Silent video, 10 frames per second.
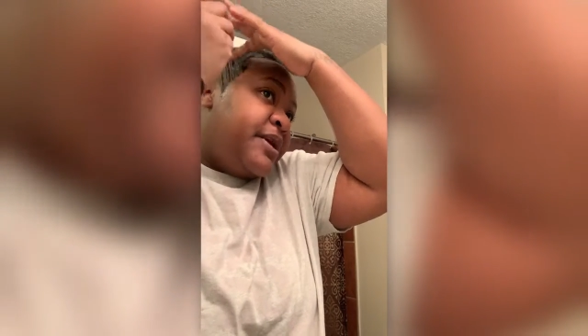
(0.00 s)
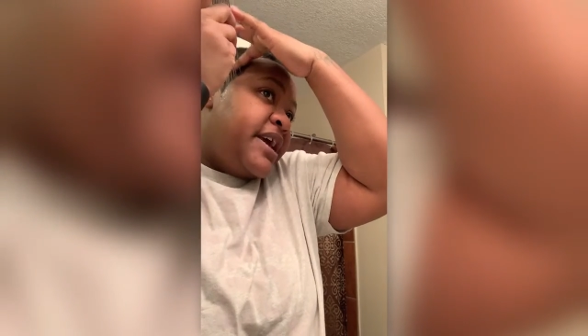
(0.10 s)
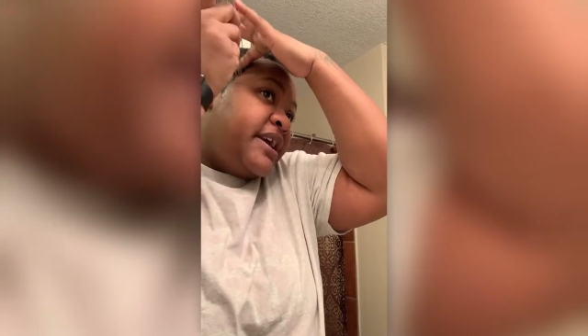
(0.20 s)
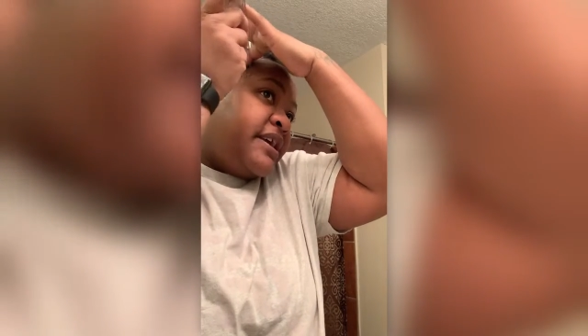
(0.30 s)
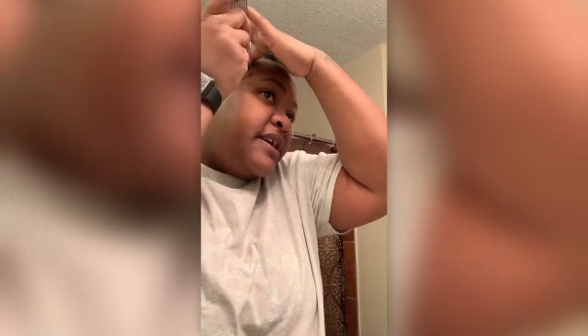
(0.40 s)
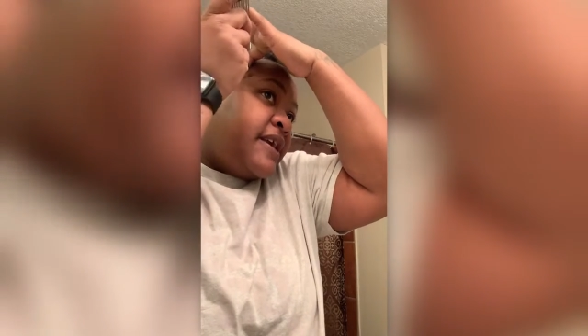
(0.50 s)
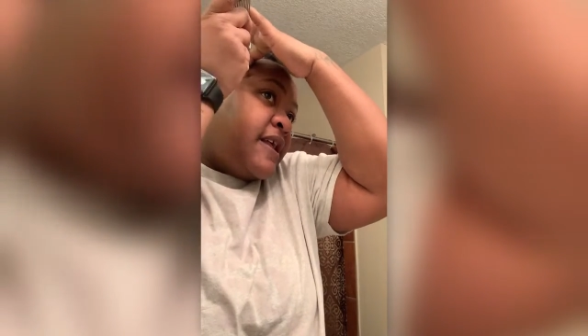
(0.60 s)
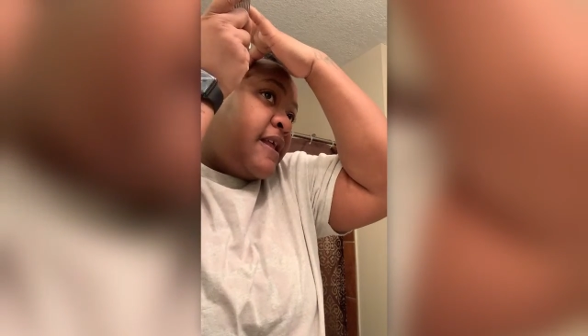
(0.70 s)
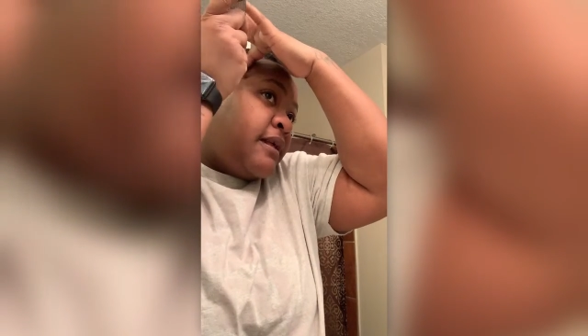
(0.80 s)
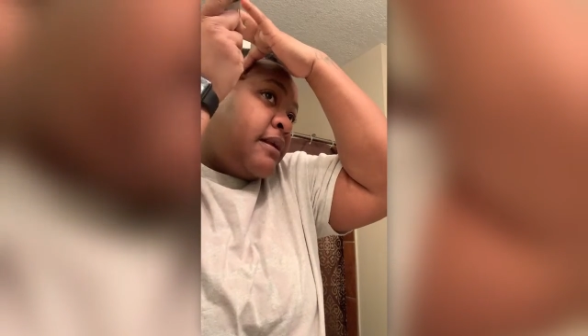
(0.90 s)
pick,
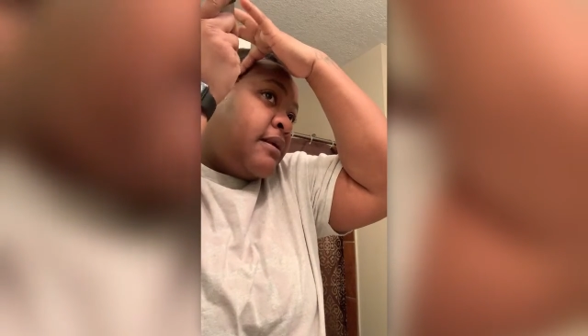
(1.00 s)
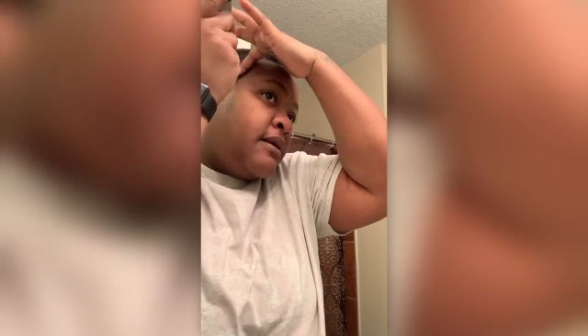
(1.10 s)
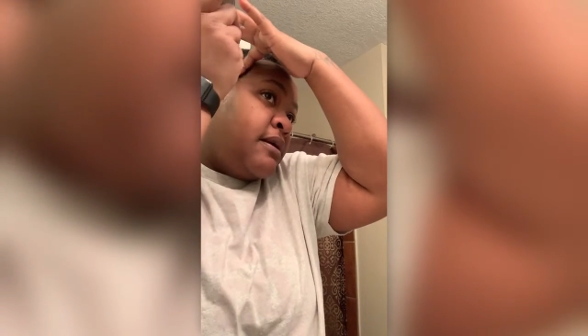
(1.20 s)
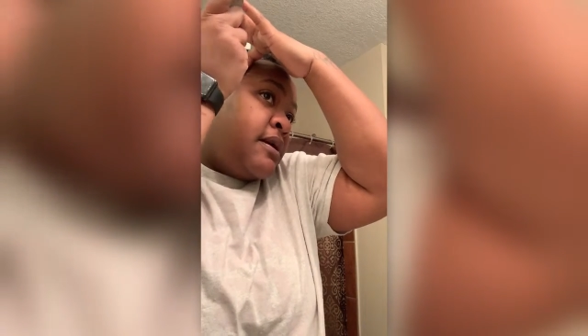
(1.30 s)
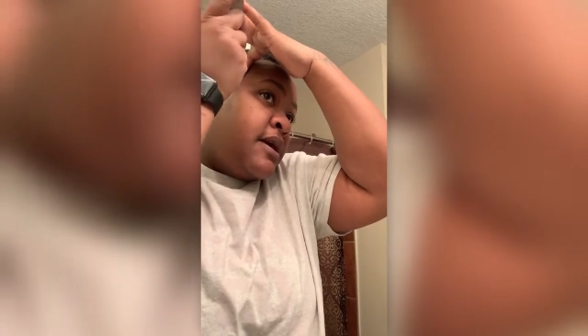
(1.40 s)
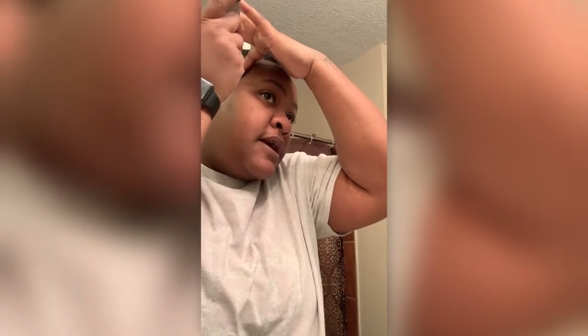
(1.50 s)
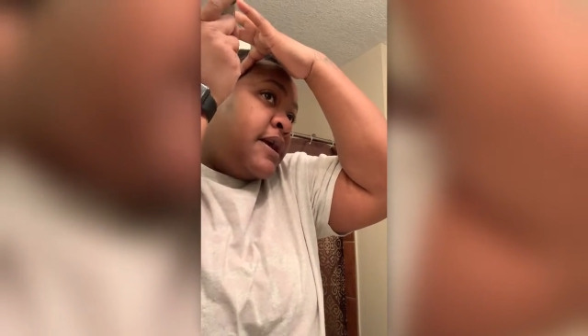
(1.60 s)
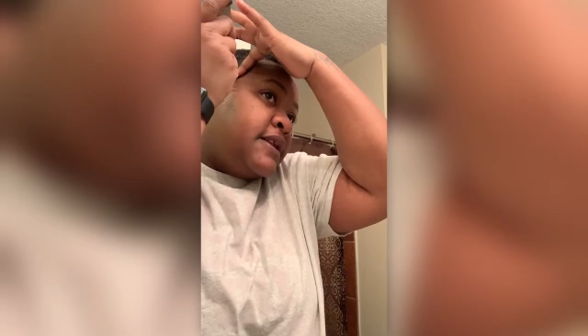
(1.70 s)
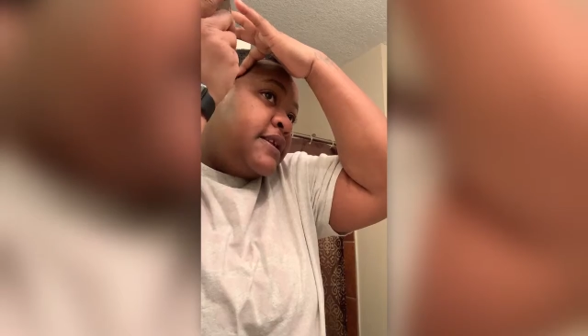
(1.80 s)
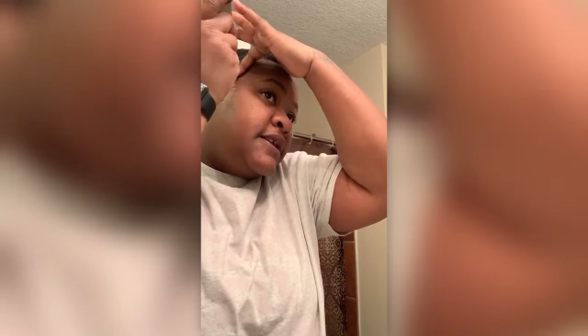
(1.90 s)

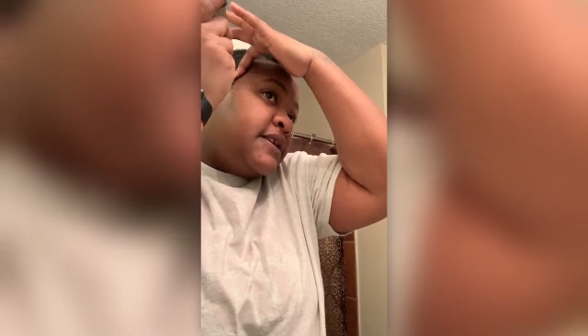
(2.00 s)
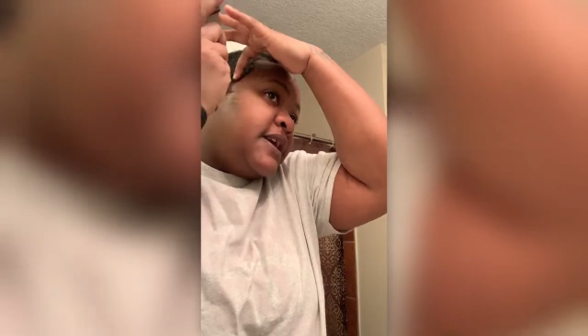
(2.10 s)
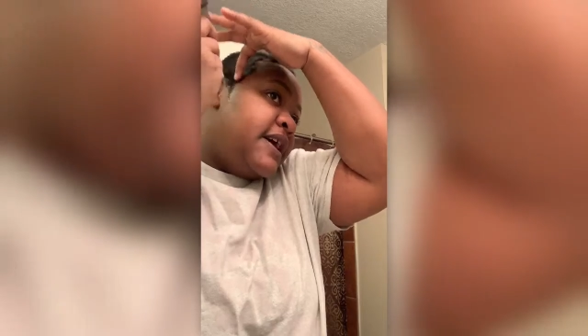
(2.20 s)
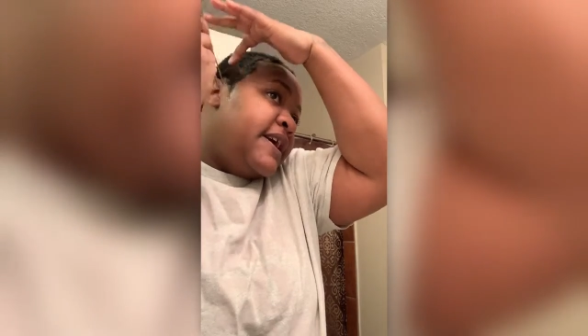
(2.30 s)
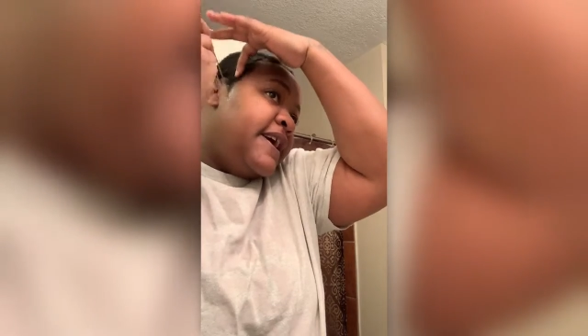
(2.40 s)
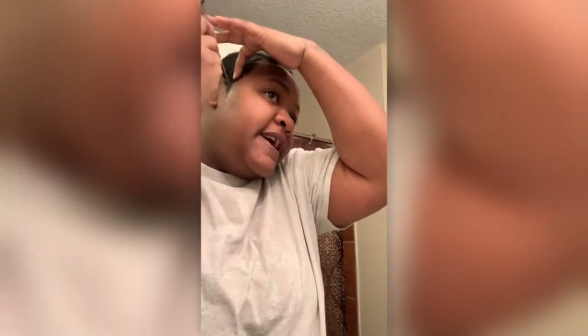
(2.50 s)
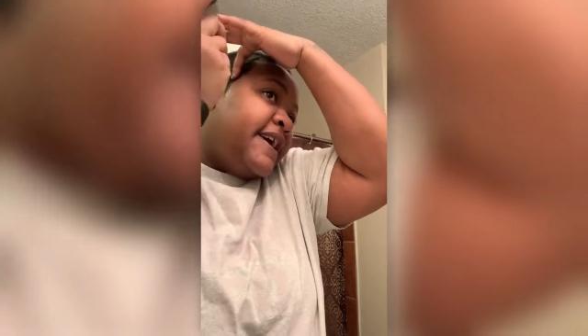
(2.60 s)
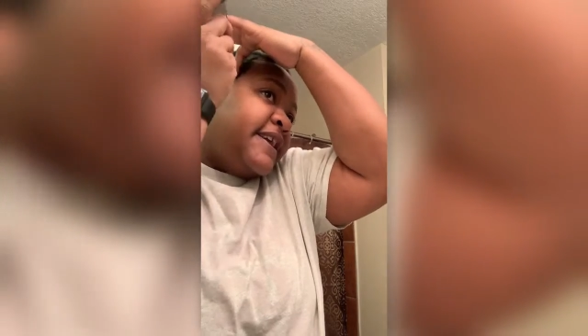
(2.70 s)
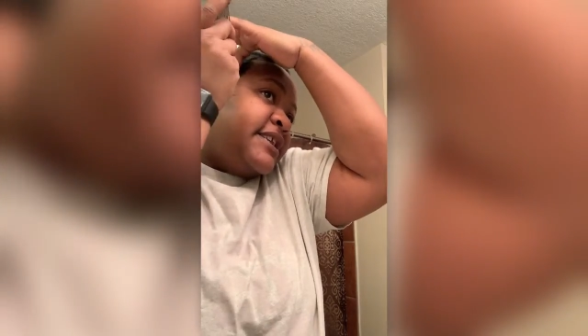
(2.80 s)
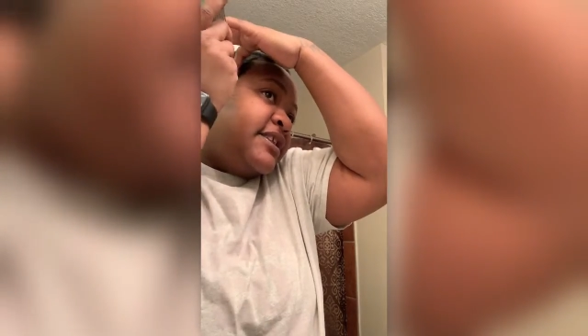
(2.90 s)
to just kind of
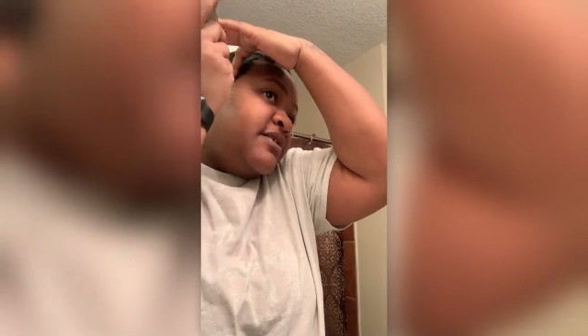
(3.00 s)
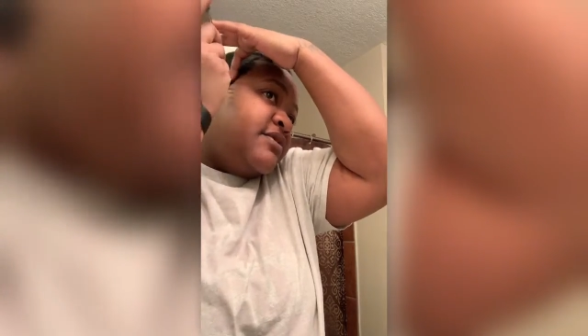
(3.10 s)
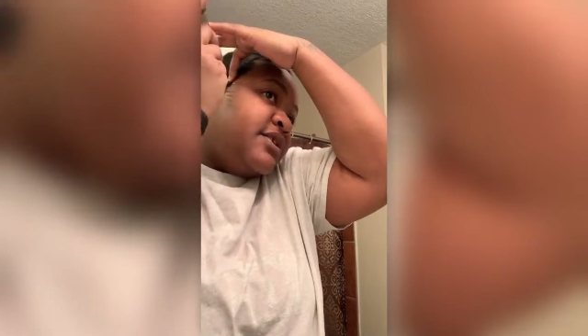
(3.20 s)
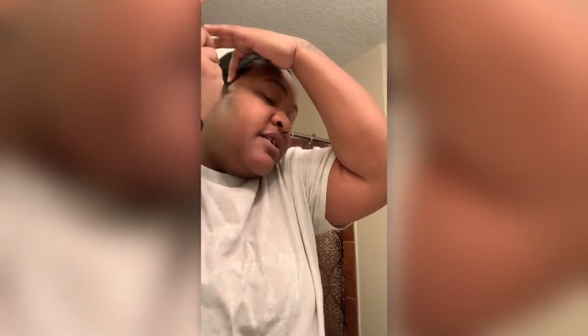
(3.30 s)
edge those